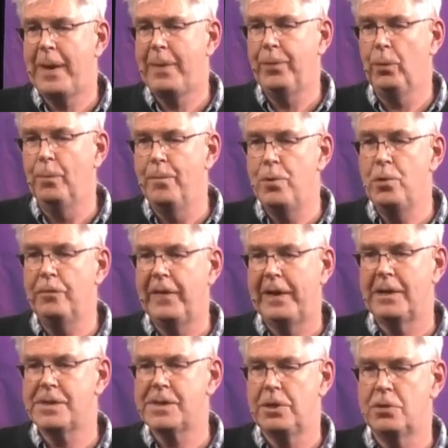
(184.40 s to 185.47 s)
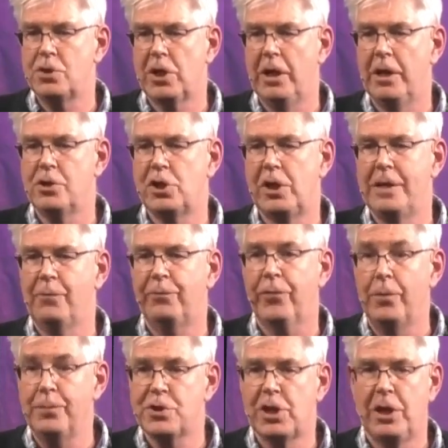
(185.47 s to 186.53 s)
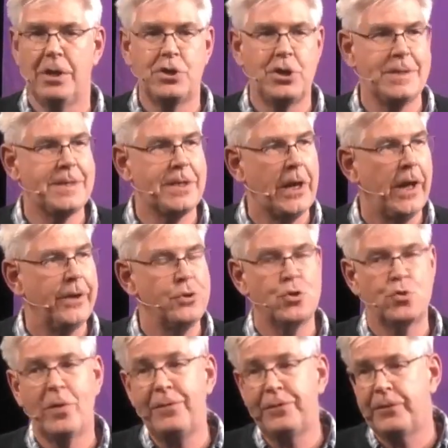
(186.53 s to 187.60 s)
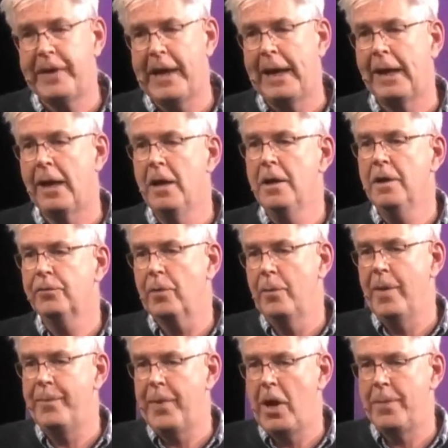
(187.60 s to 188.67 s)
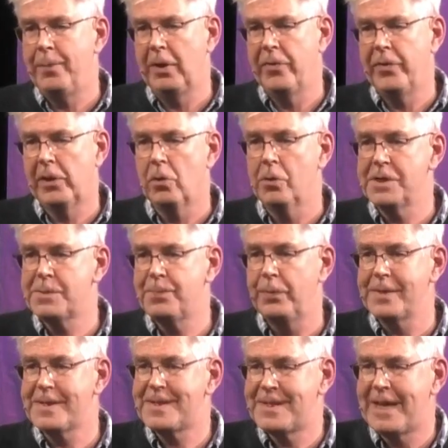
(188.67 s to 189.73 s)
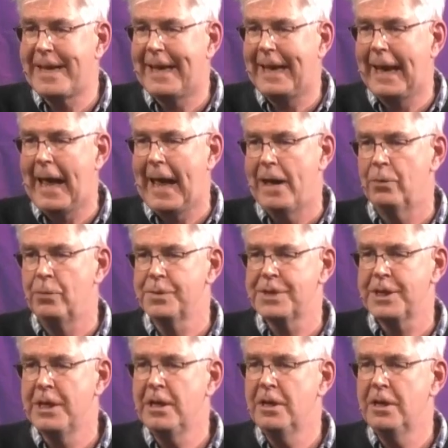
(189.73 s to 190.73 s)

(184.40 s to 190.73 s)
people moving to churches from churches that are drifting from the Bible and the gospel, seeking out